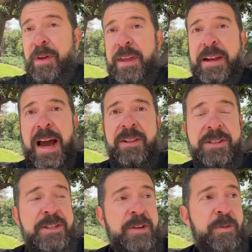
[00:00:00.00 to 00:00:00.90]
of the
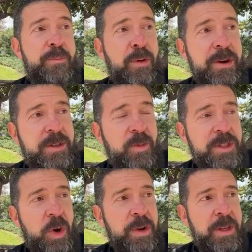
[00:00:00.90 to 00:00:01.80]
analysis and reports, was
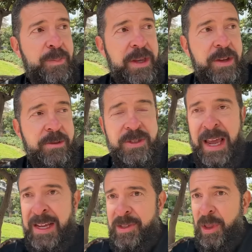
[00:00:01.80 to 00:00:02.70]
going to be used
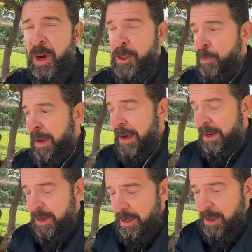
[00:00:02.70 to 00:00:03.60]
as the launch
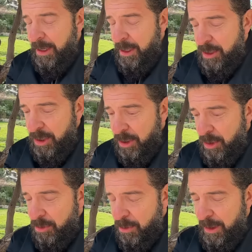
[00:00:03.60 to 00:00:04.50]
pad
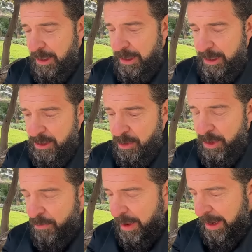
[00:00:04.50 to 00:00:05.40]
to
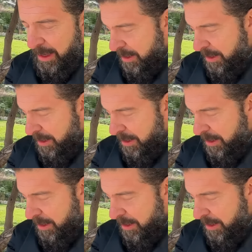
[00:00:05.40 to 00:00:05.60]
invade